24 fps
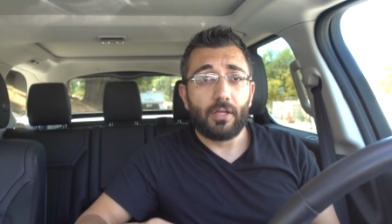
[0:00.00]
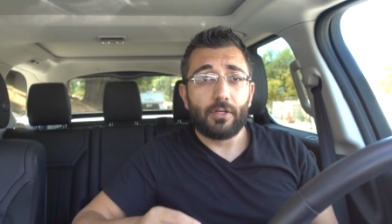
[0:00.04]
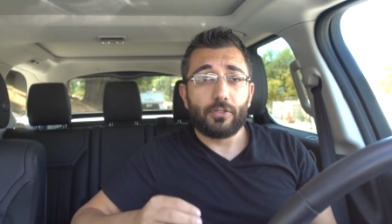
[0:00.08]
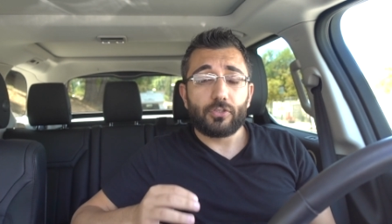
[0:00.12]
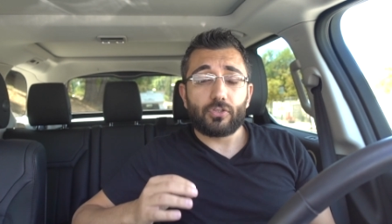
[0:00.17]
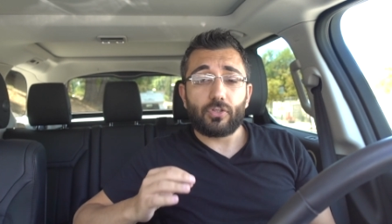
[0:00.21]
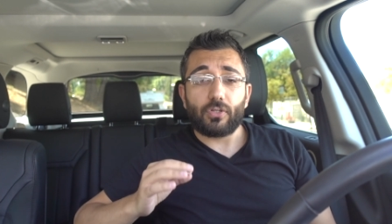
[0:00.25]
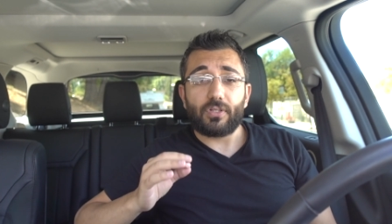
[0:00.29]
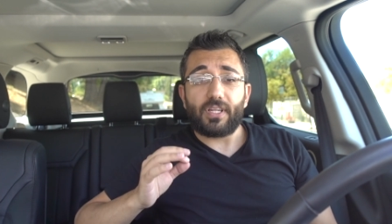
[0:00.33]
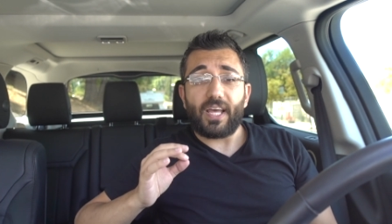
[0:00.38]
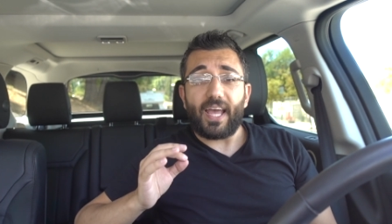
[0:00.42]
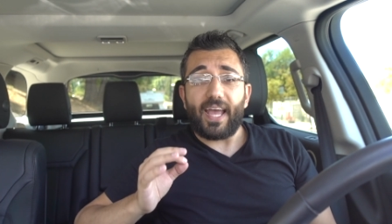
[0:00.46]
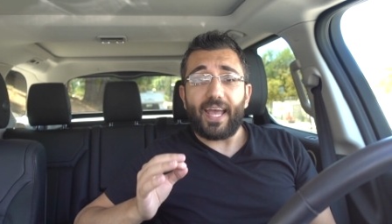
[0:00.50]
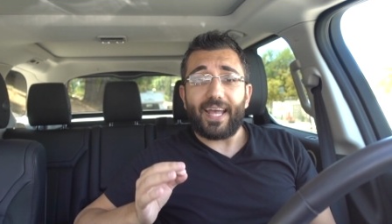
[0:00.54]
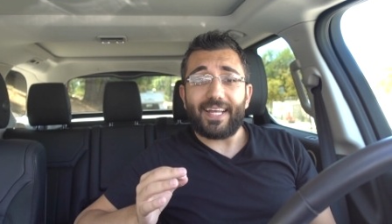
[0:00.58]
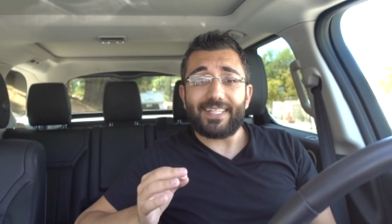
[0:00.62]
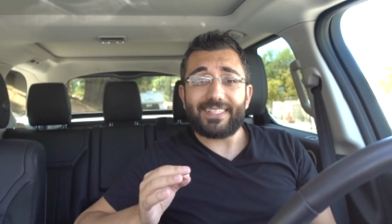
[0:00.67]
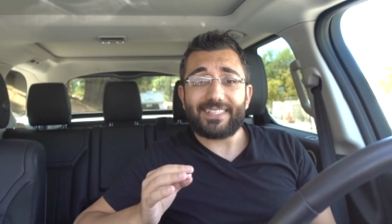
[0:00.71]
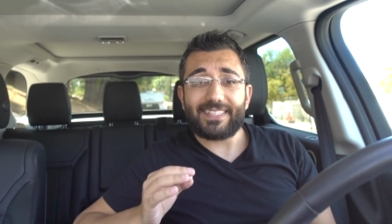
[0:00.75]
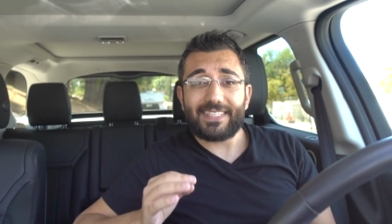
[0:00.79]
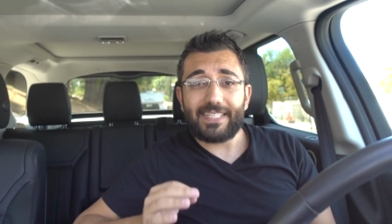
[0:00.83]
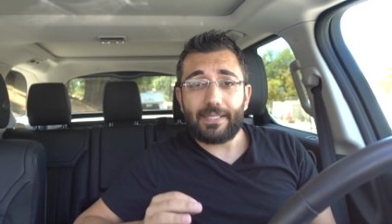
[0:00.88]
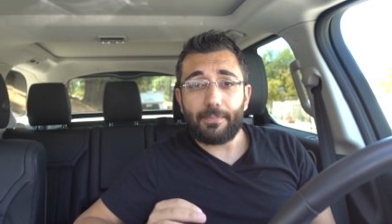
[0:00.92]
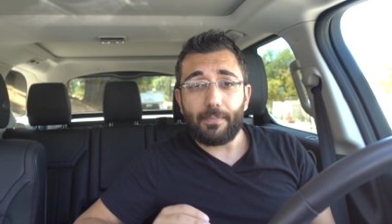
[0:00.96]
So the
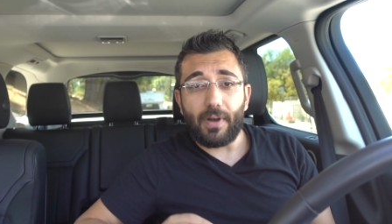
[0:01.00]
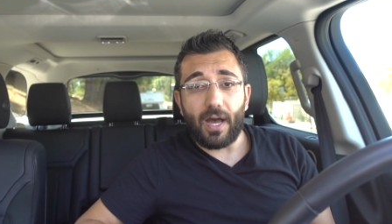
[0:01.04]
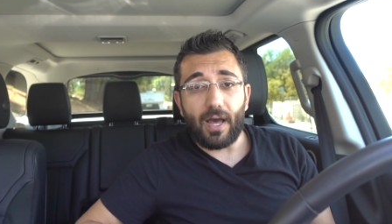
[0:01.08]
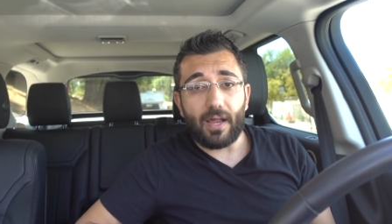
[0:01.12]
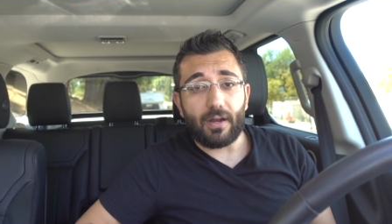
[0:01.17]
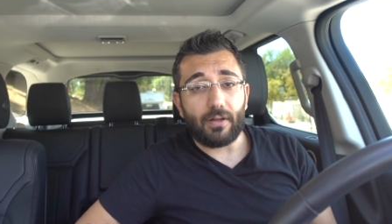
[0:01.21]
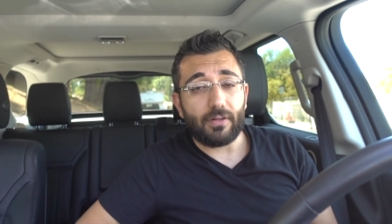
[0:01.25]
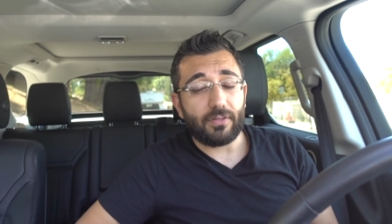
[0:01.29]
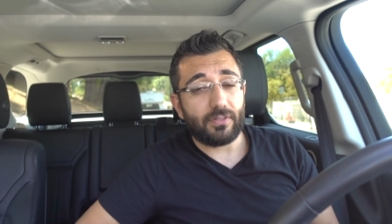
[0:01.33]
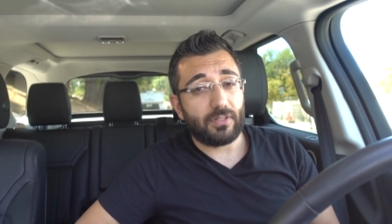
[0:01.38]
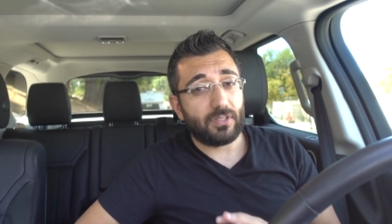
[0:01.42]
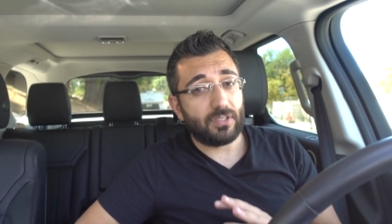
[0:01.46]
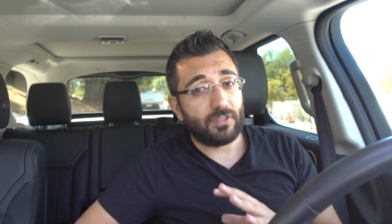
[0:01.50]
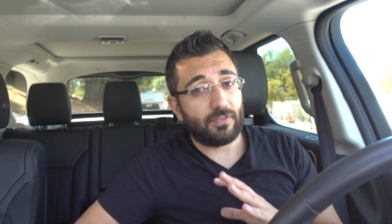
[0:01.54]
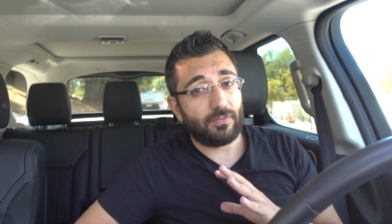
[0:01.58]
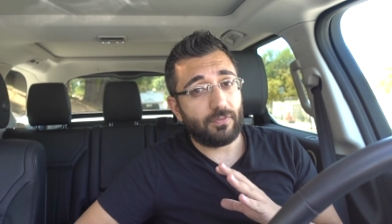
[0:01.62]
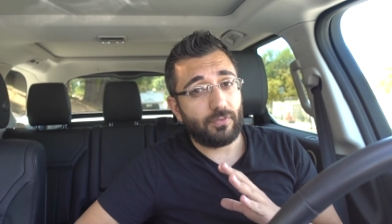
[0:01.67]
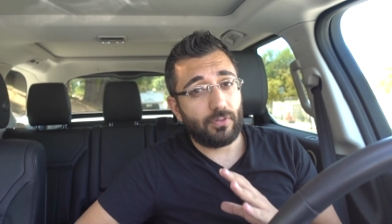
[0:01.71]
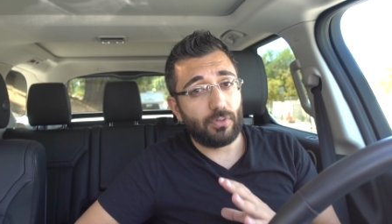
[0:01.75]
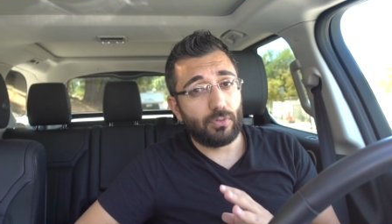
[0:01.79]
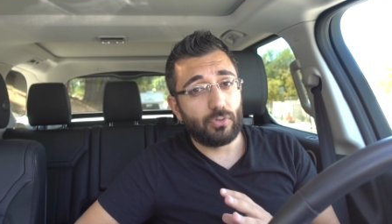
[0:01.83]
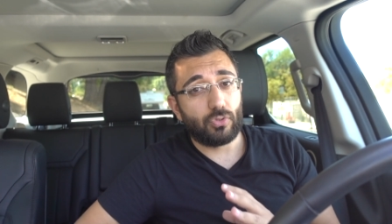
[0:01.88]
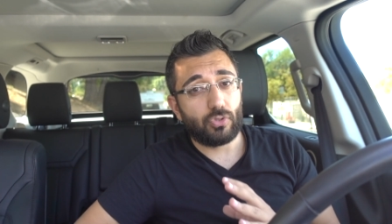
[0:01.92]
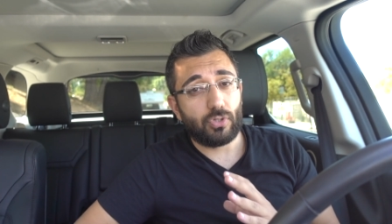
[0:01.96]
ST model, there's
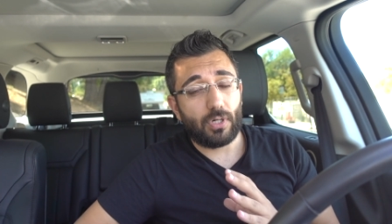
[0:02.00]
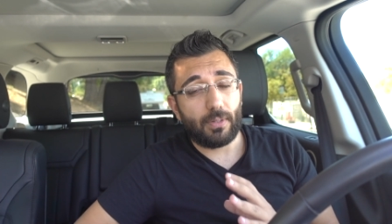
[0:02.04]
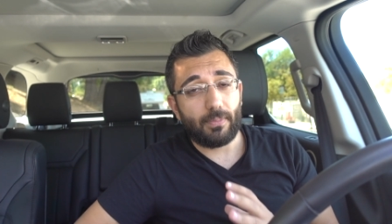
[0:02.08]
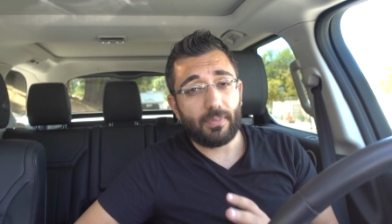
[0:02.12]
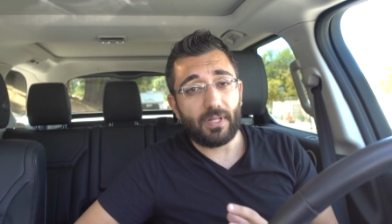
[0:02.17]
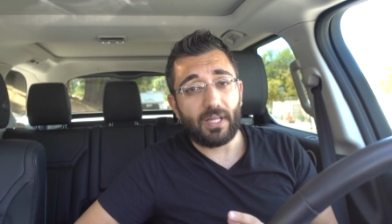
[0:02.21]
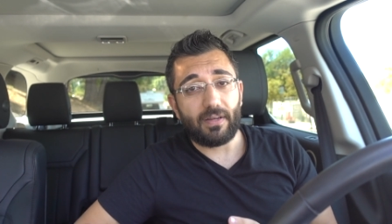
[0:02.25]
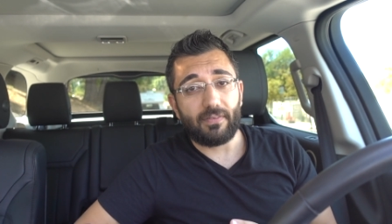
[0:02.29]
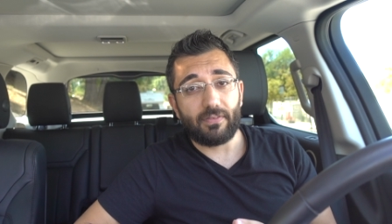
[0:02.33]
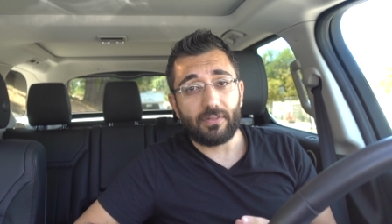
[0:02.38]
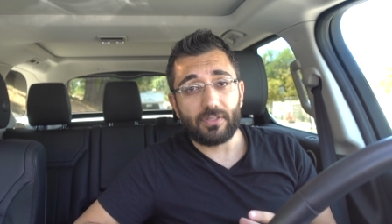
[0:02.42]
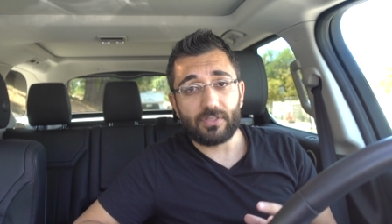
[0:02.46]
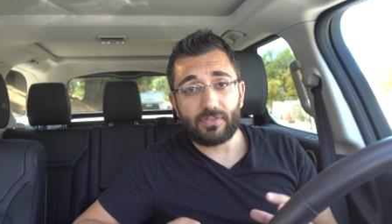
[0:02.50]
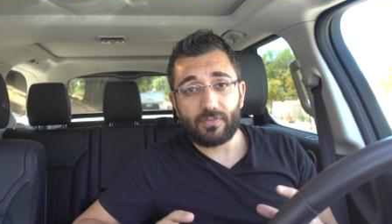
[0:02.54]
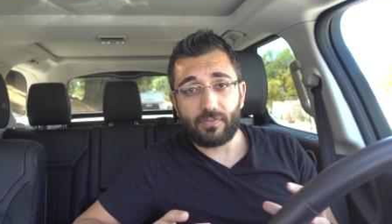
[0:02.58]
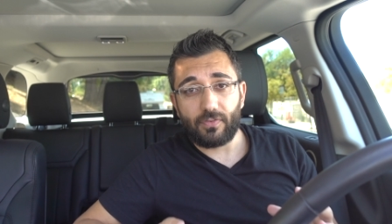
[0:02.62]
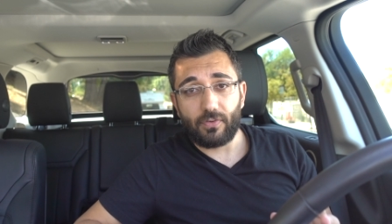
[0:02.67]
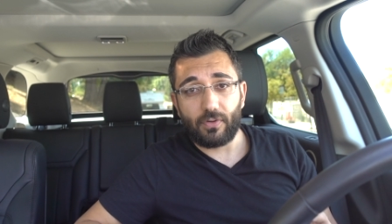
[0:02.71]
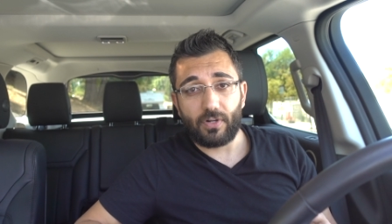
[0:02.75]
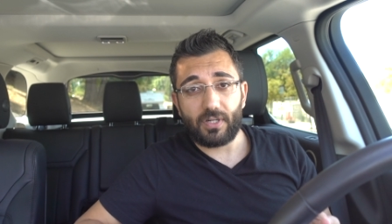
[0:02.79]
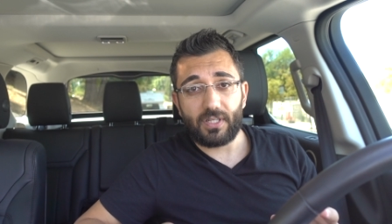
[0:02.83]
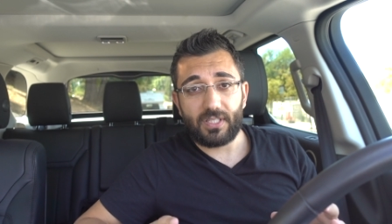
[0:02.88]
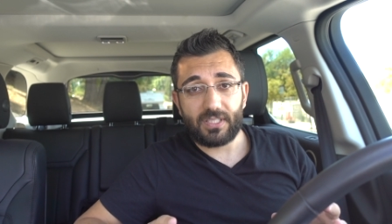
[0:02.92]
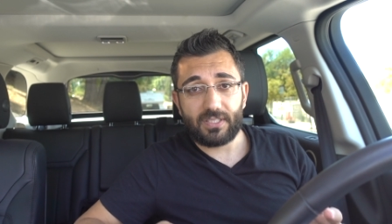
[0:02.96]
few trim levels
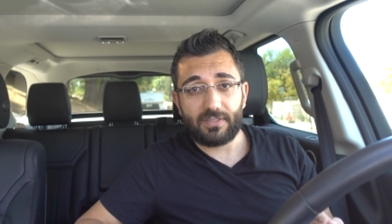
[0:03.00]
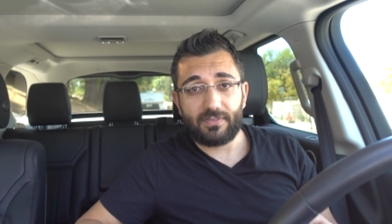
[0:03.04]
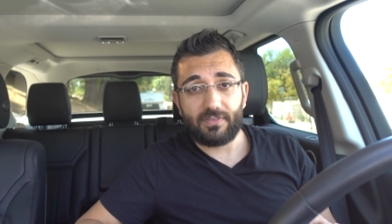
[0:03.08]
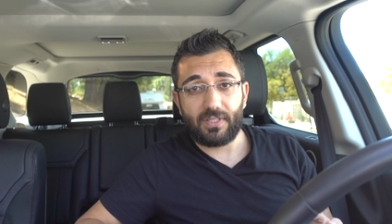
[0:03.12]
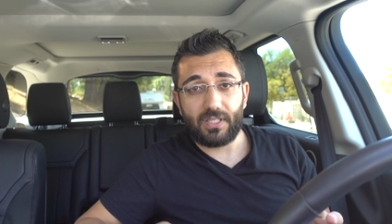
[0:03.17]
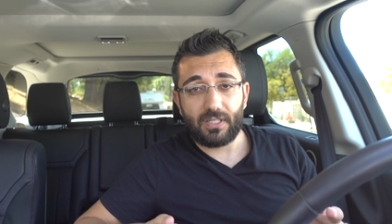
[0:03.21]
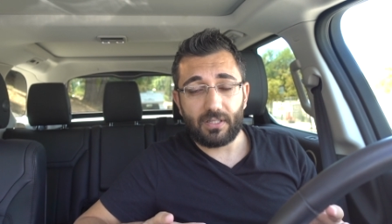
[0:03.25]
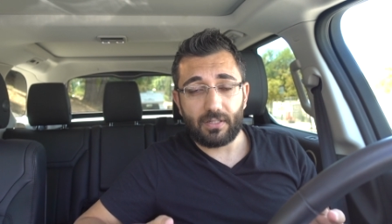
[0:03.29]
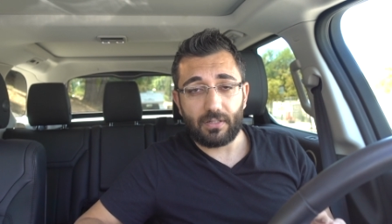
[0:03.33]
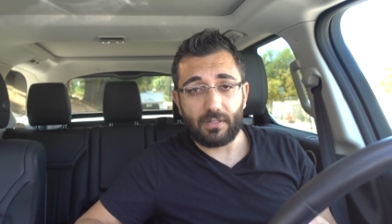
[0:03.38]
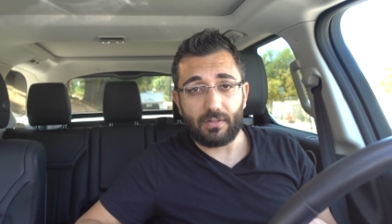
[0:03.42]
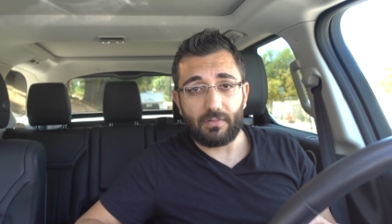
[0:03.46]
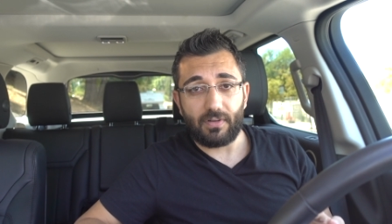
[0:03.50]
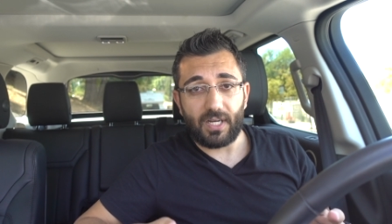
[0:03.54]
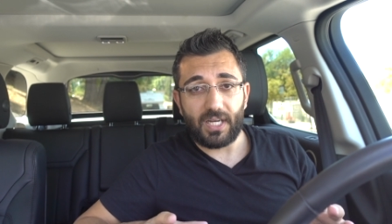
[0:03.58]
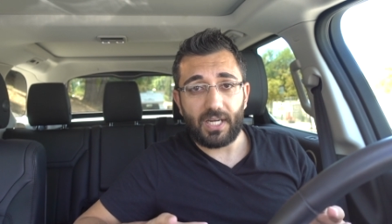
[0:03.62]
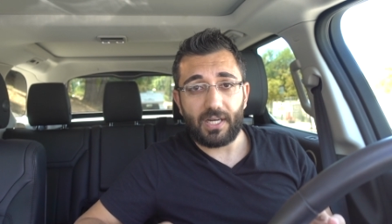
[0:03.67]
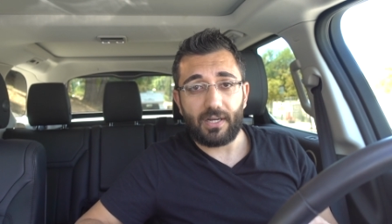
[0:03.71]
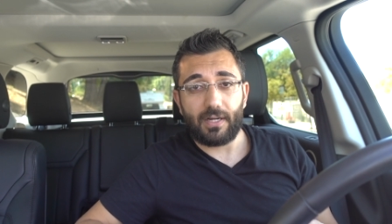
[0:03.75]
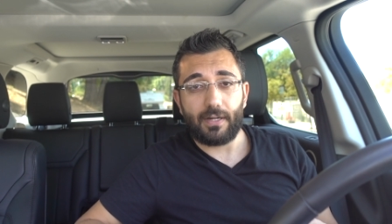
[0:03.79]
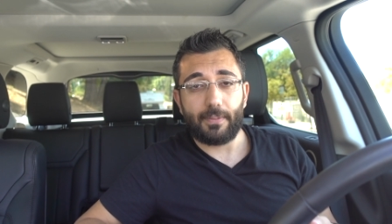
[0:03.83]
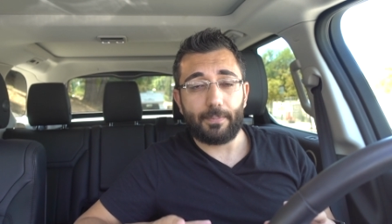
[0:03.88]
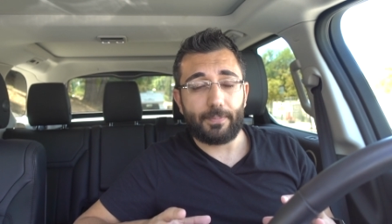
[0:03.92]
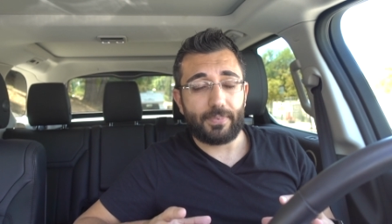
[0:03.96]
for this vehicle right
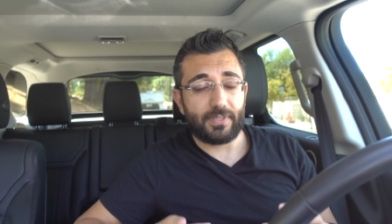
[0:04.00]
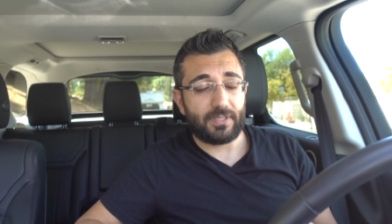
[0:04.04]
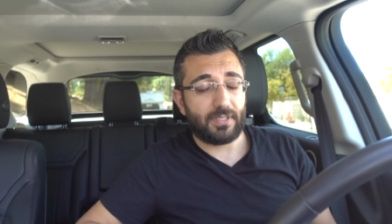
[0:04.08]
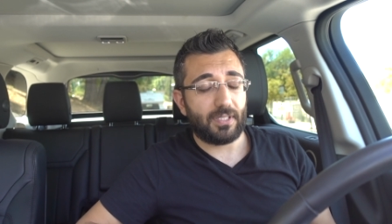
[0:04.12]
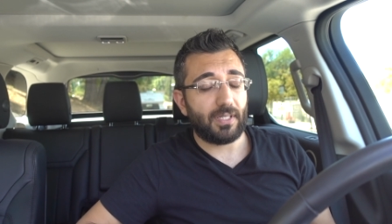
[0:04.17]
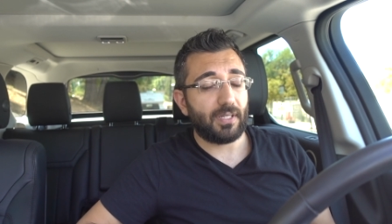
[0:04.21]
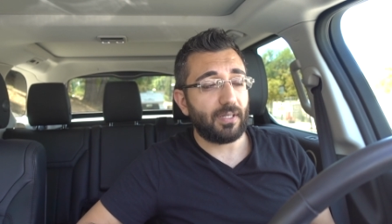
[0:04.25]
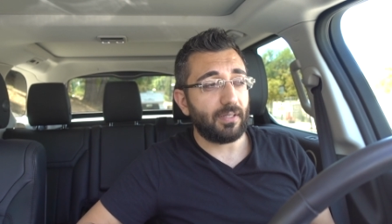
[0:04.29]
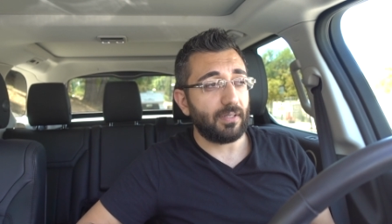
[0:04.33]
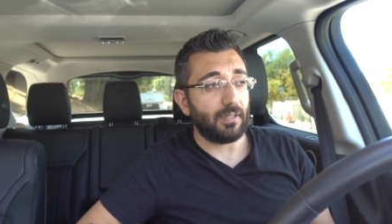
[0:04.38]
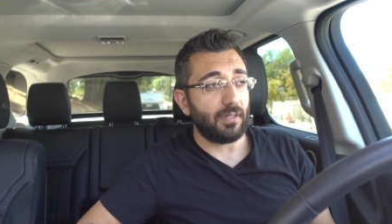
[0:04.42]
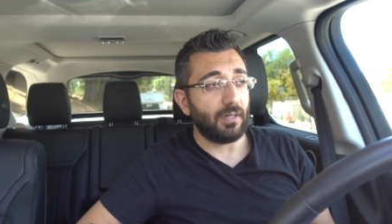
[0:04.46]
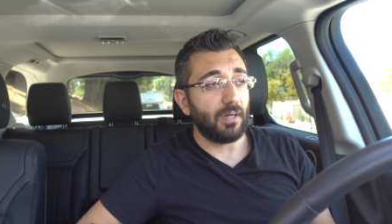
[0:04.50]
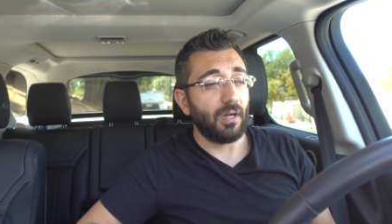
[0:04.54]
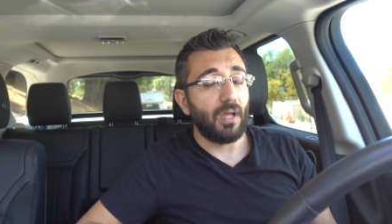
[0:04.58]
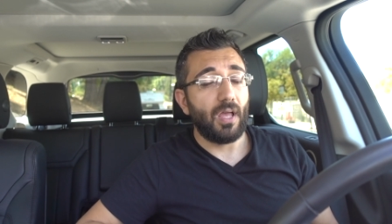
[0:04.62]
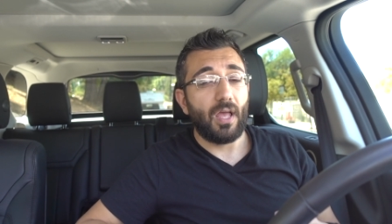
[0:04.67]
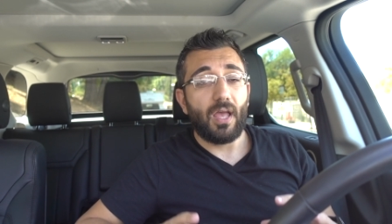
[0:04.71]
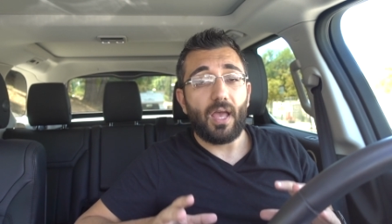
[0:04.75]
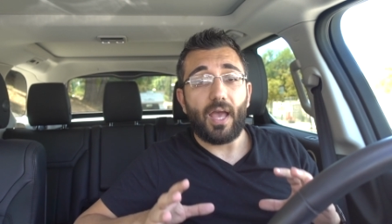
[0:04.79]
here in particular,